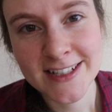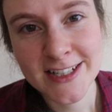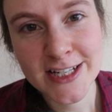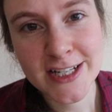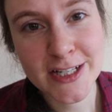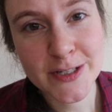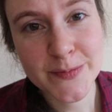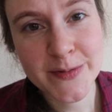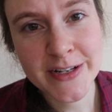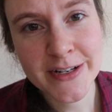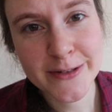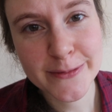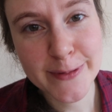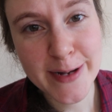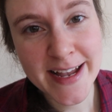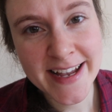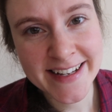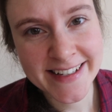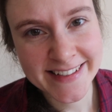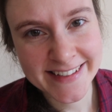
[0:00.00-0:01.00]
teach me your
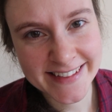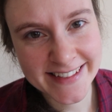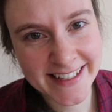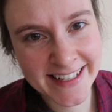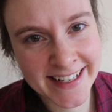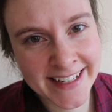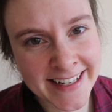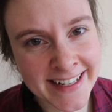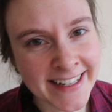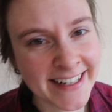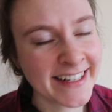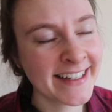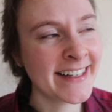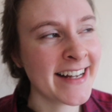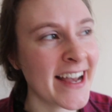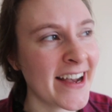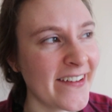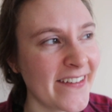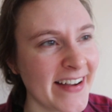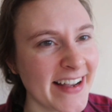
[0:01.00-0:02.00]
ways and
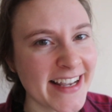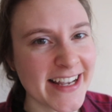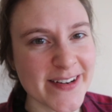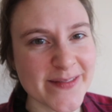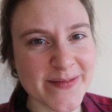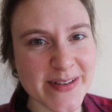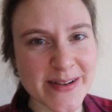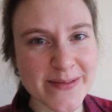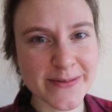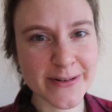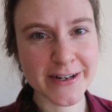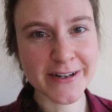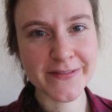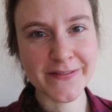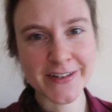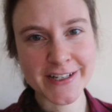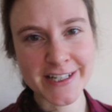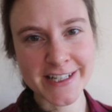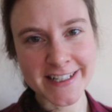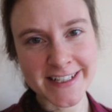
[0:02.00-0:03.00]
how I can be more
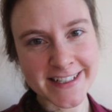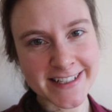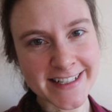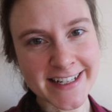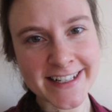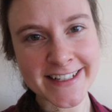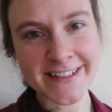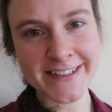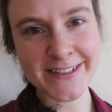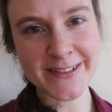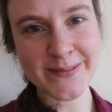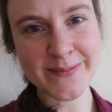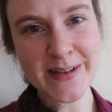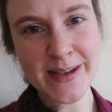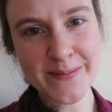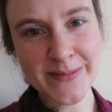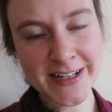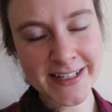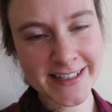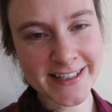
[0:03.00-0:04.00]
efficient. I don't know,
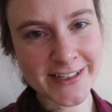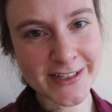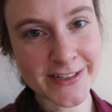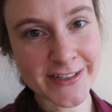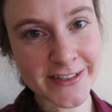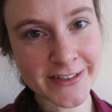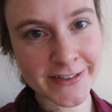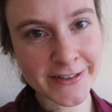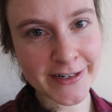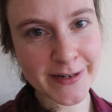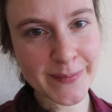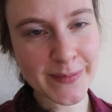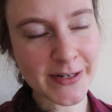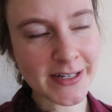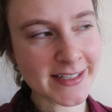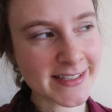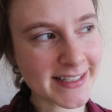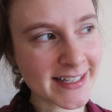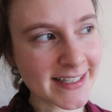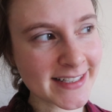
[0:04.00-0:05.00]
maybe it's just a learning
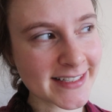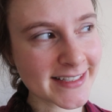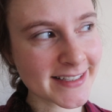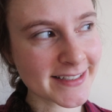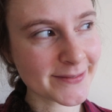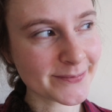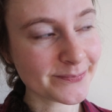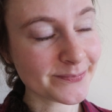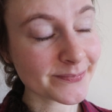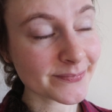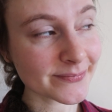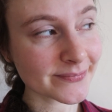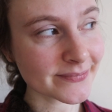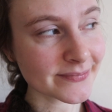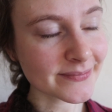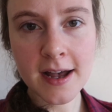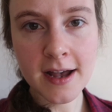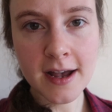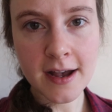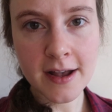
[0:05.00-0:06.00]
process.
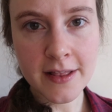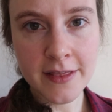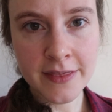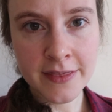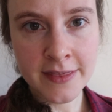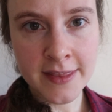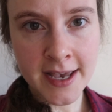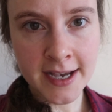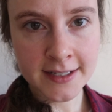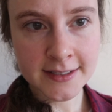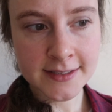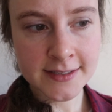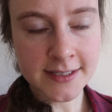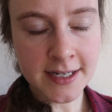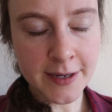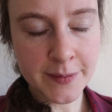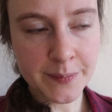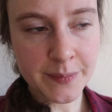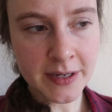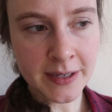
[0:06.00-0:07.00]
Next
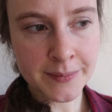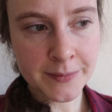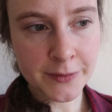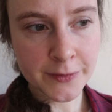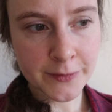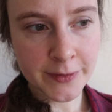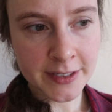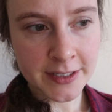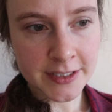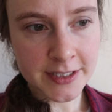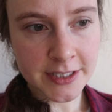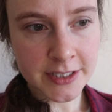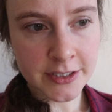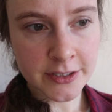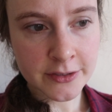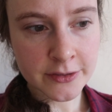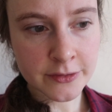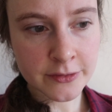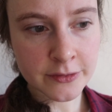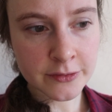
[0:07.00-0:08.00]
up, I'm going
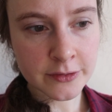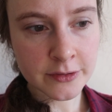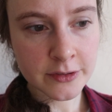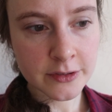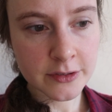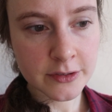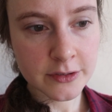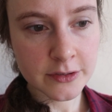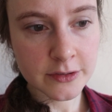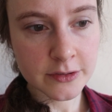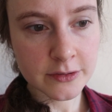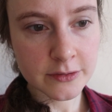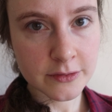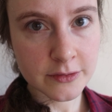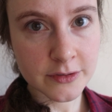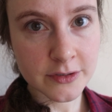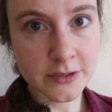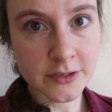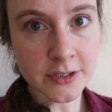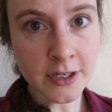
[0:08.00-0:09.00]
to
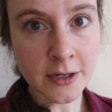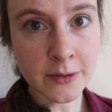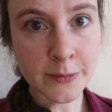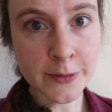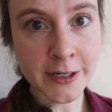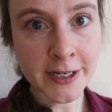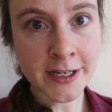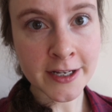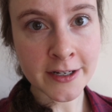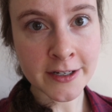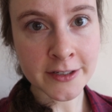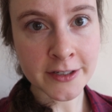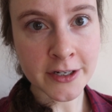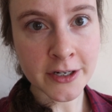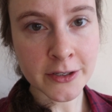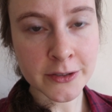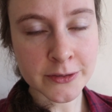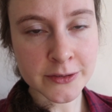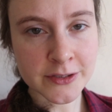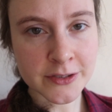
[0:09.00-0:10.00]
start working on
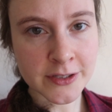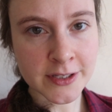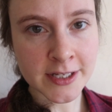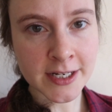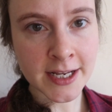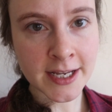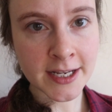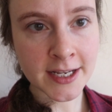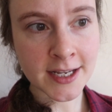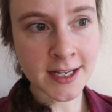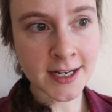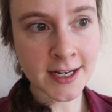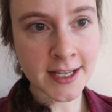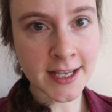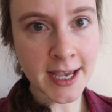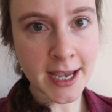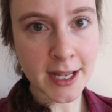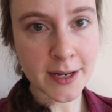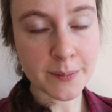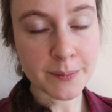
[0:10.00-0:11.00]
code so that I can
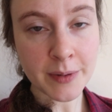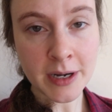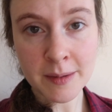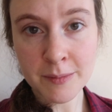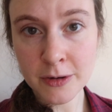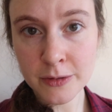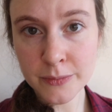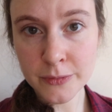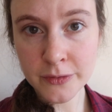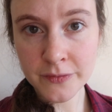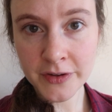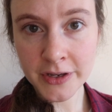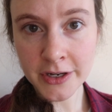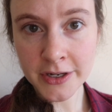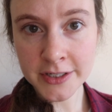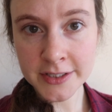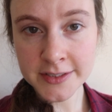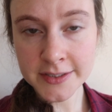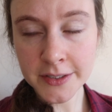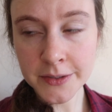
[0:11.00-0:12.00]
get Bobo moving
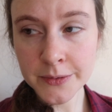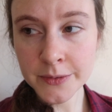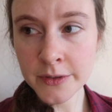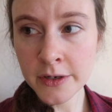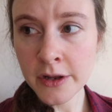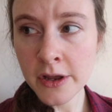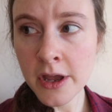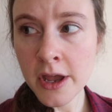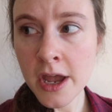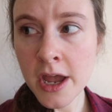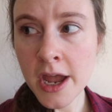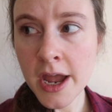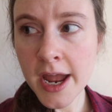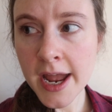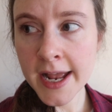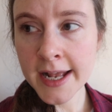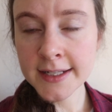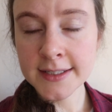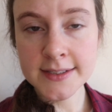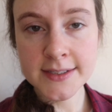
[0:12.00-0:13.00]
on his own,
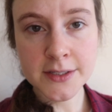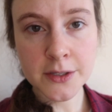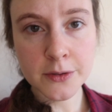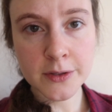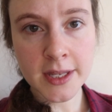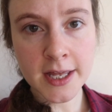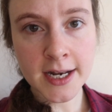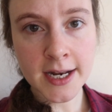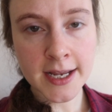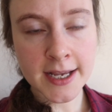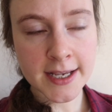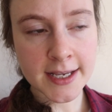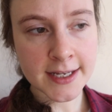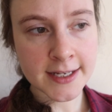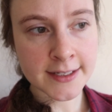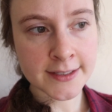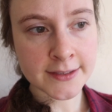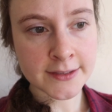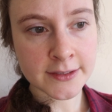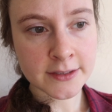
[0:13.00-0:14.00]
and so that I
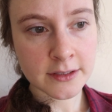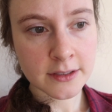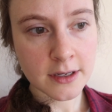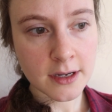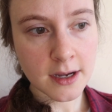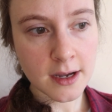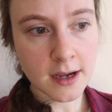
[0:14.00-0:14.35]
can